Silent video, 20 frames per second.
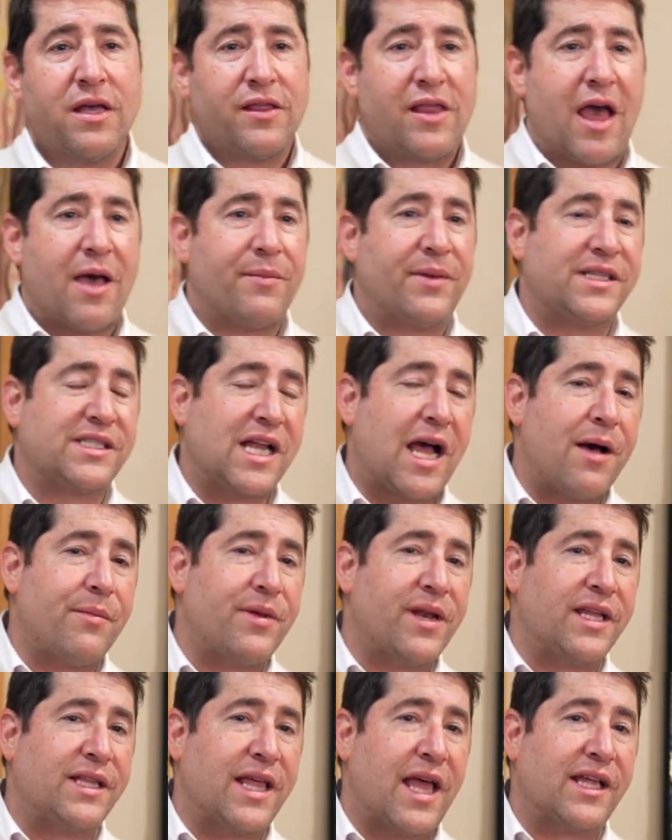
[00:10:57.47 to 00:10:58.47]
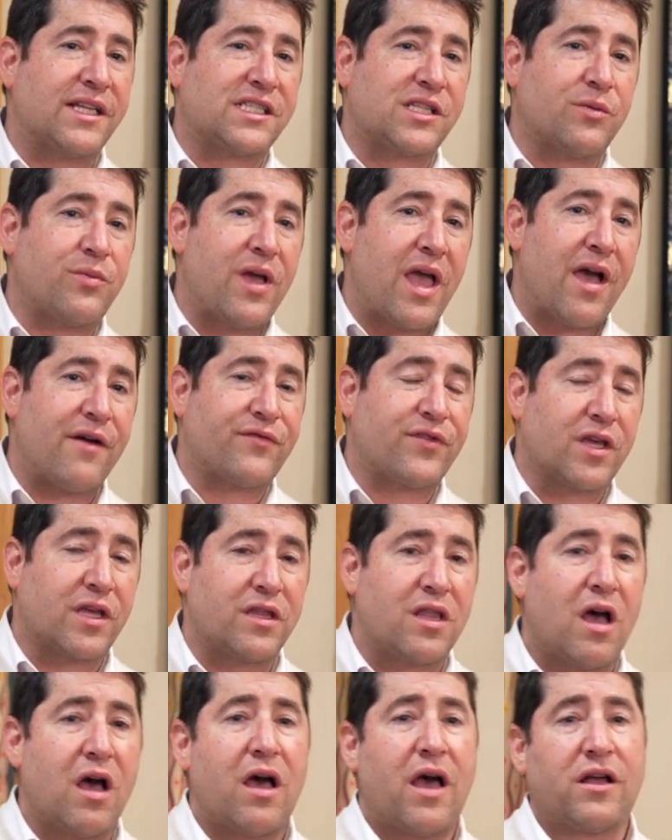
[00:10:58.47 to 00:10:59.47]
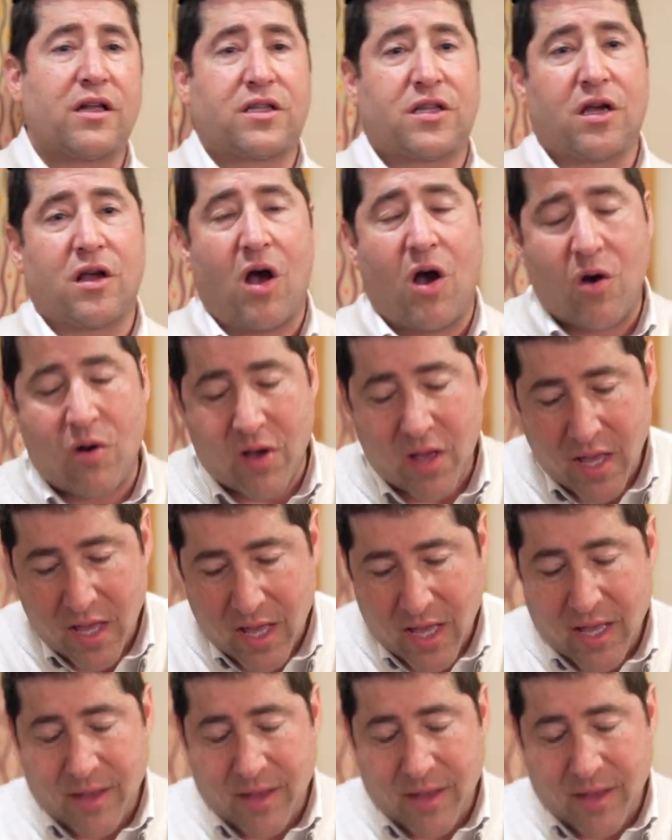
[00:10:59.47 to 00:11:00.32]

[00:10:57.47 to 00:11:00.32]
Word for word: That means how many days do we have to go?